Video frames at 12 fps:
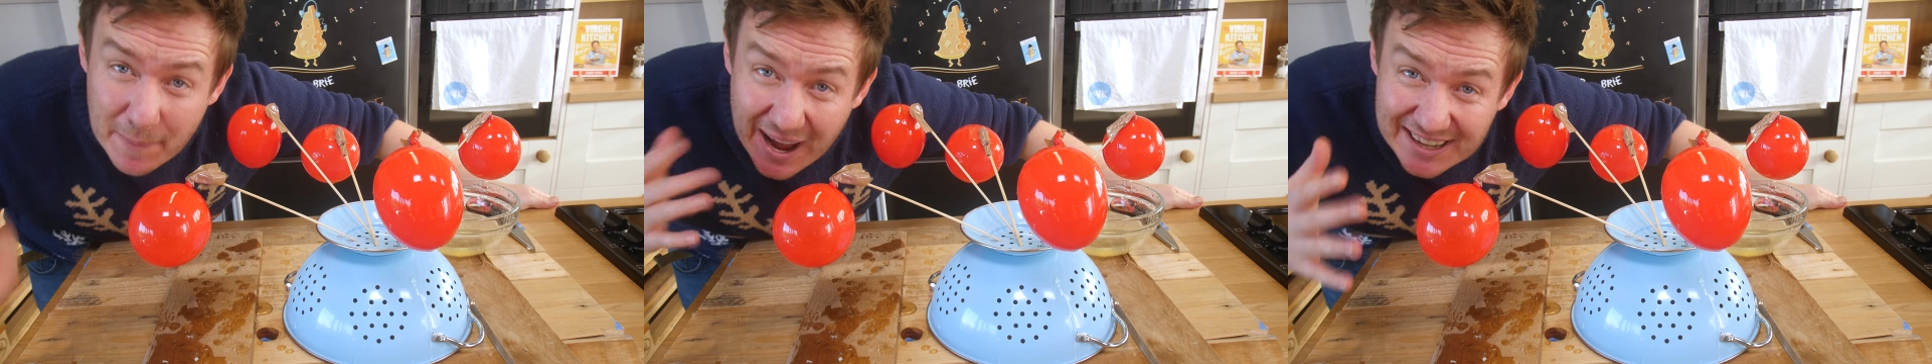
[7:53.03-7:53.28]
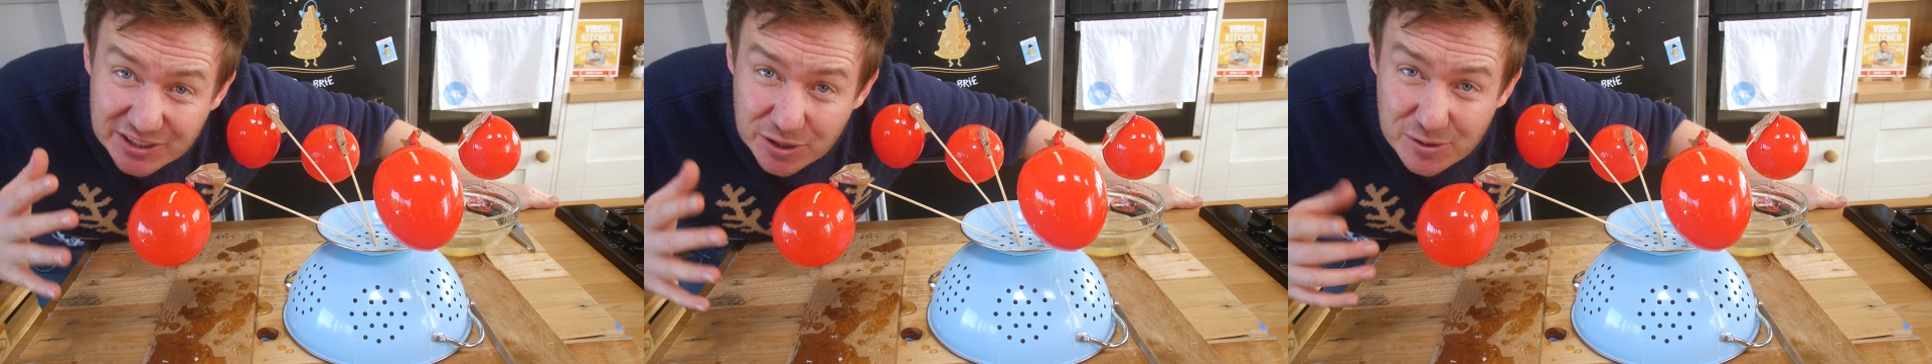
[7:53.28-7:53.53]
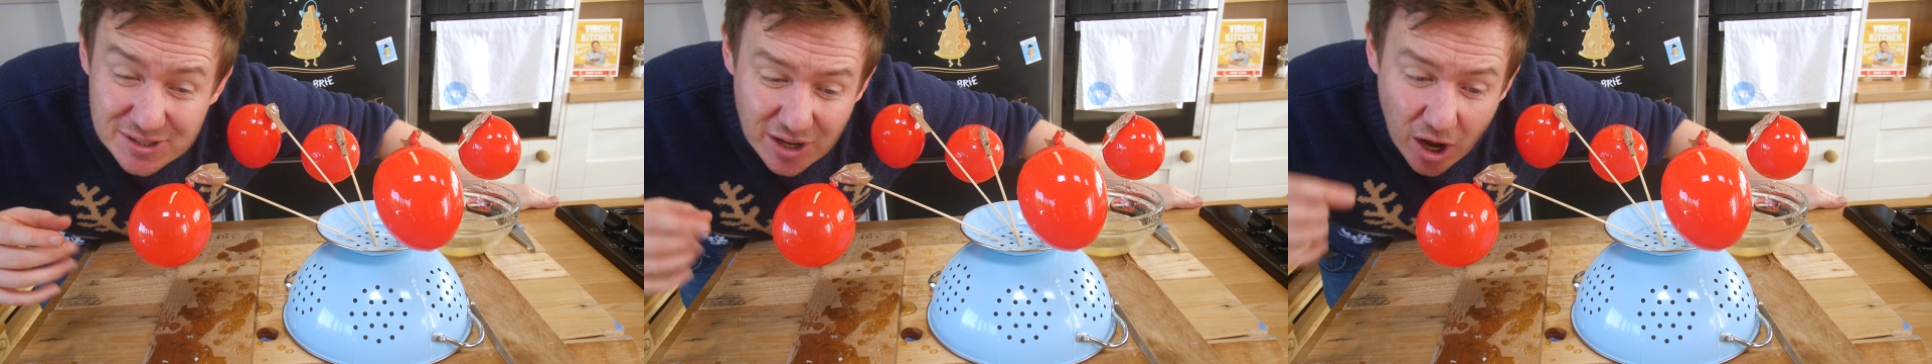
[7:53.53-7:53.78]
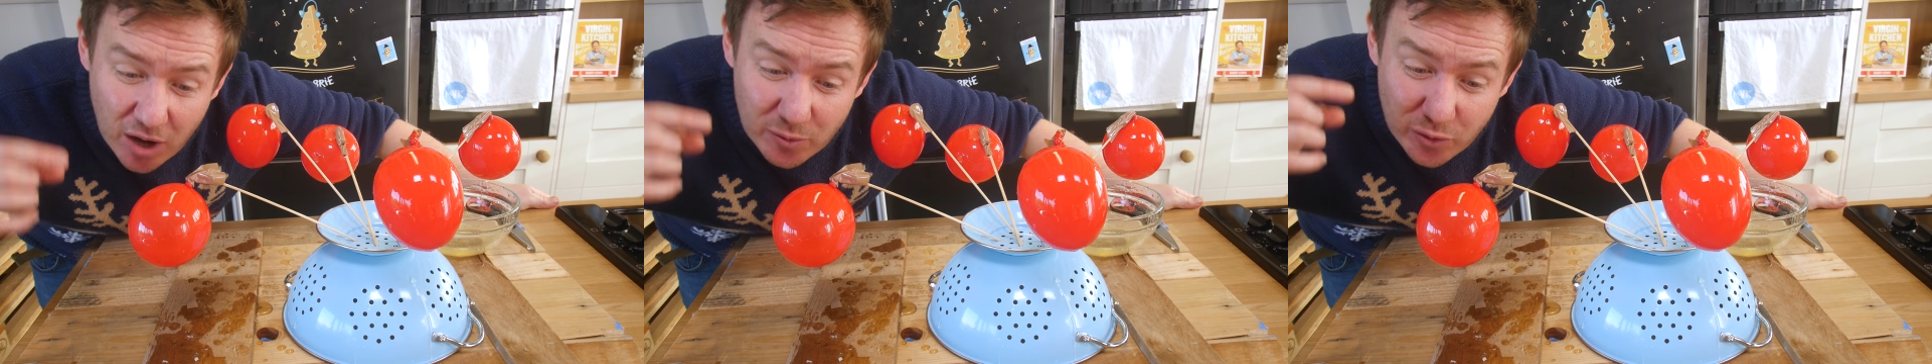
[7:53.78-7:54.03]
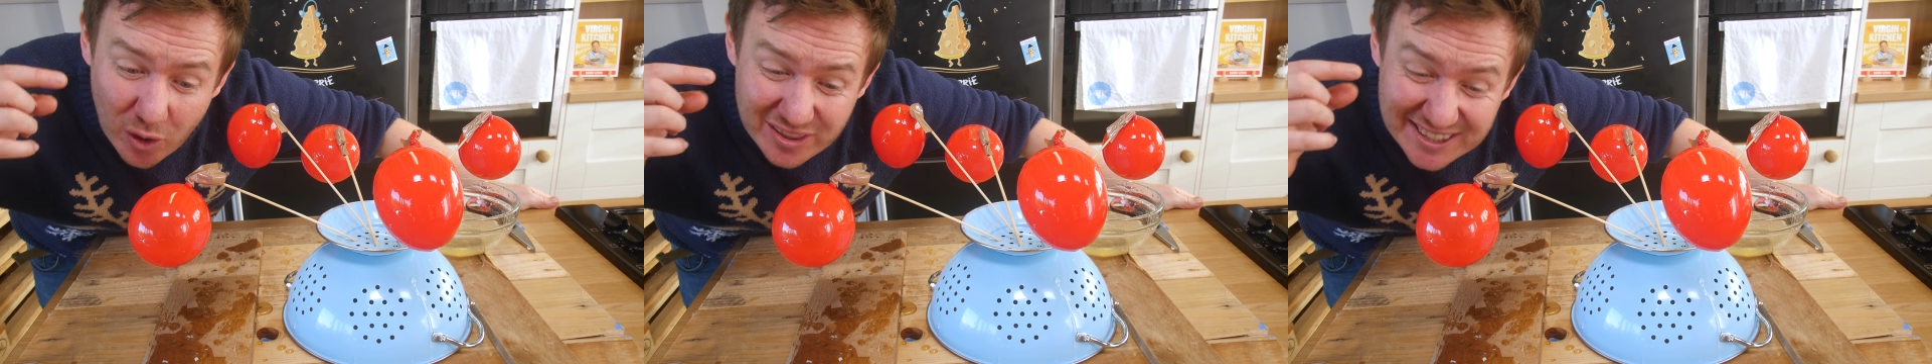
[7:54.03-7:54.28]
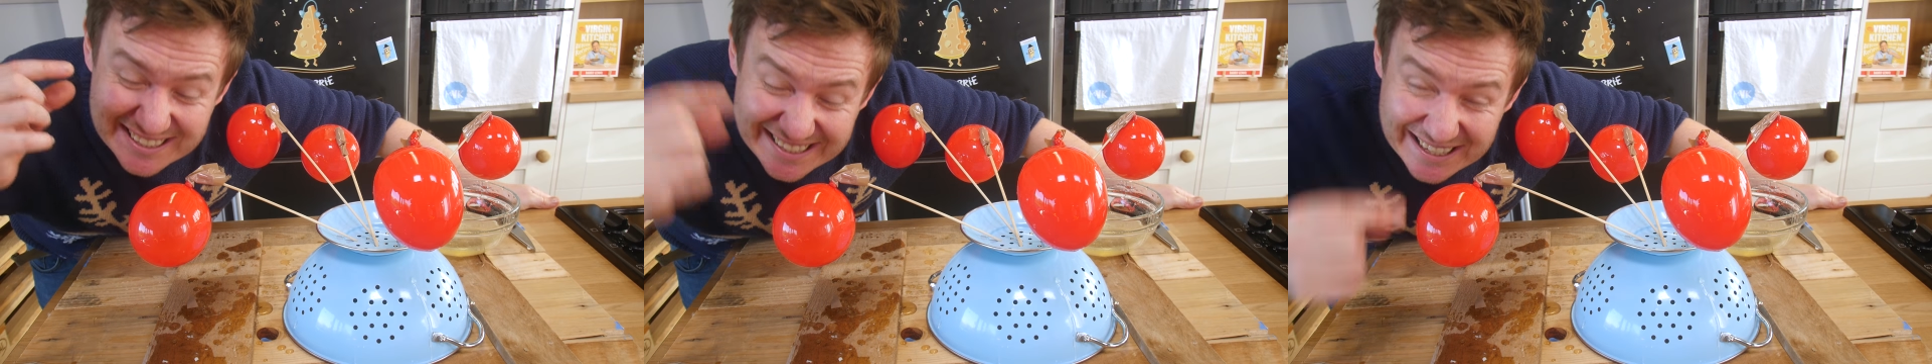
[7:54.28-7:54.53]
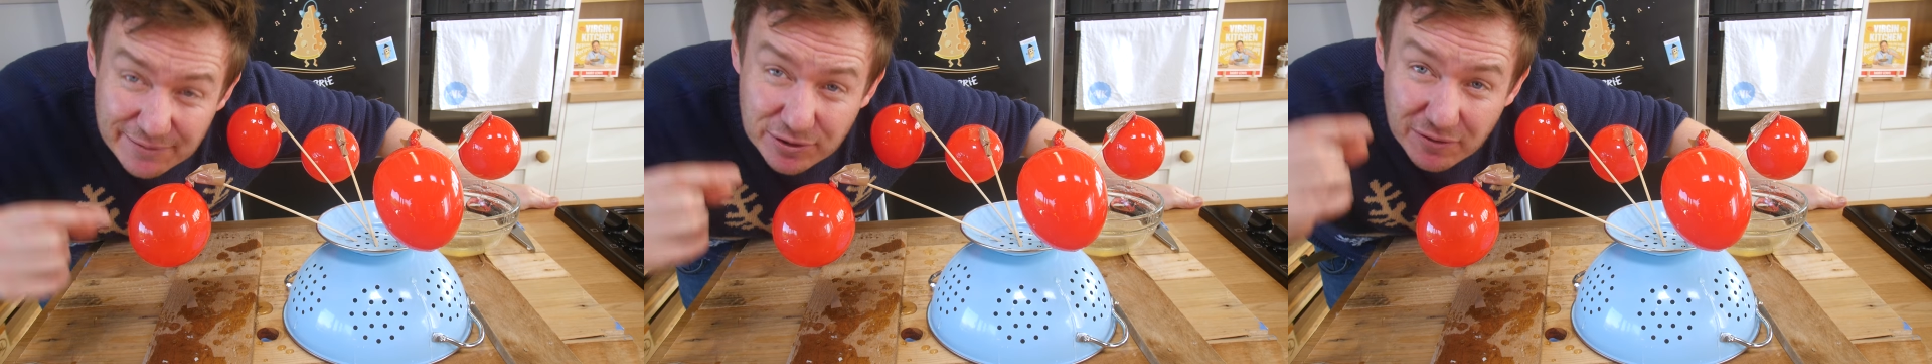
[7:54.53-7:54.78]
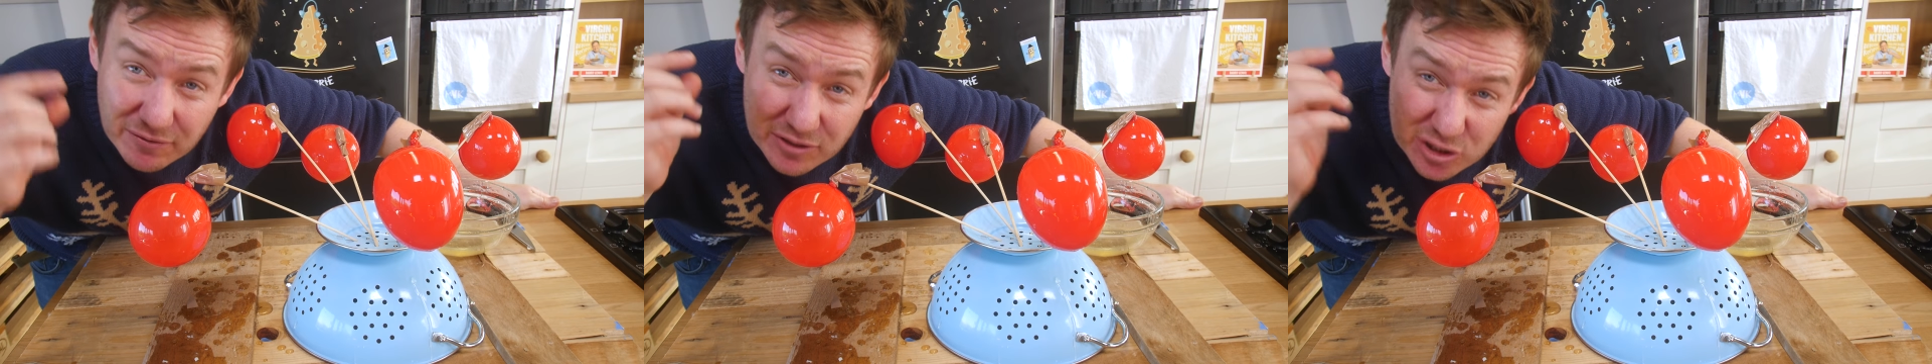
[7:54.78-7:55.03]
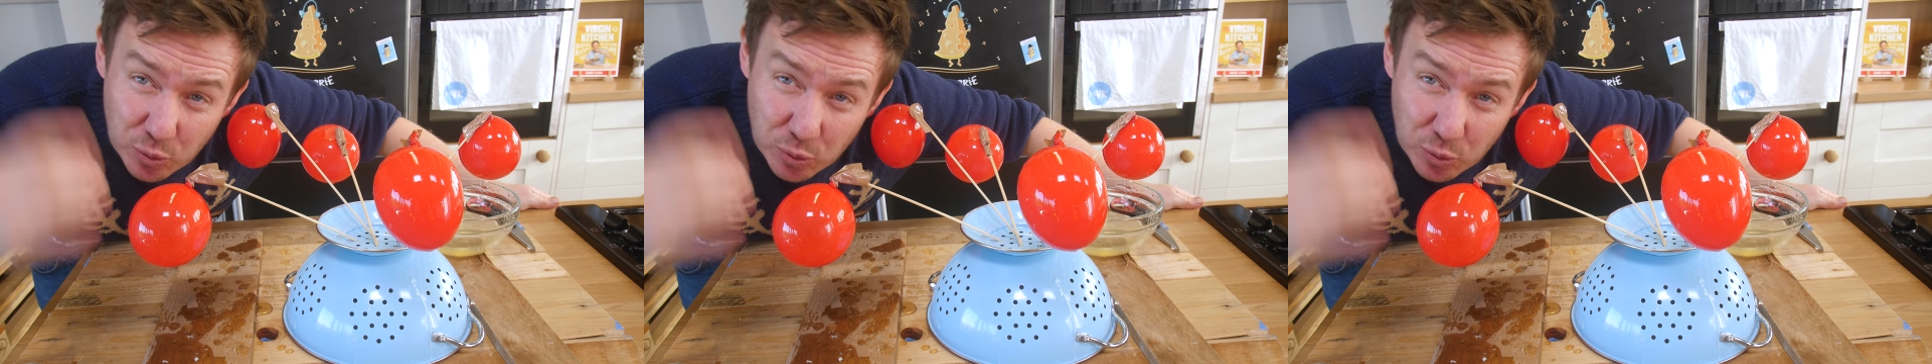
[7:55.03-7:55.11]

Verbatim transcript: Bad news, uh, we've got to leave them for